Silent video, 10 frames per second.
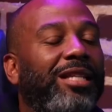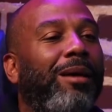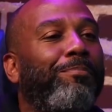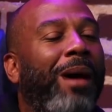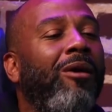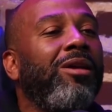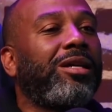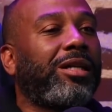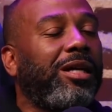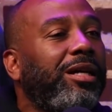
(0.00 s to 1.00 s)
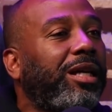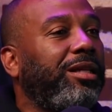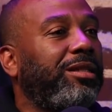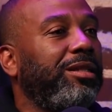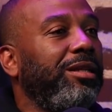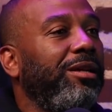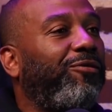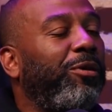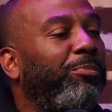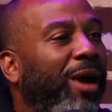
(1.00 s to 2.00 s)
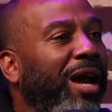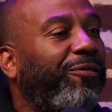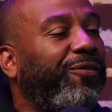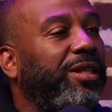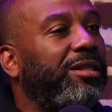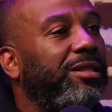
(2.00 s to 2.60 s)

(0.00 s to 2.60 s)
It's a bowl of cookies for breakfast.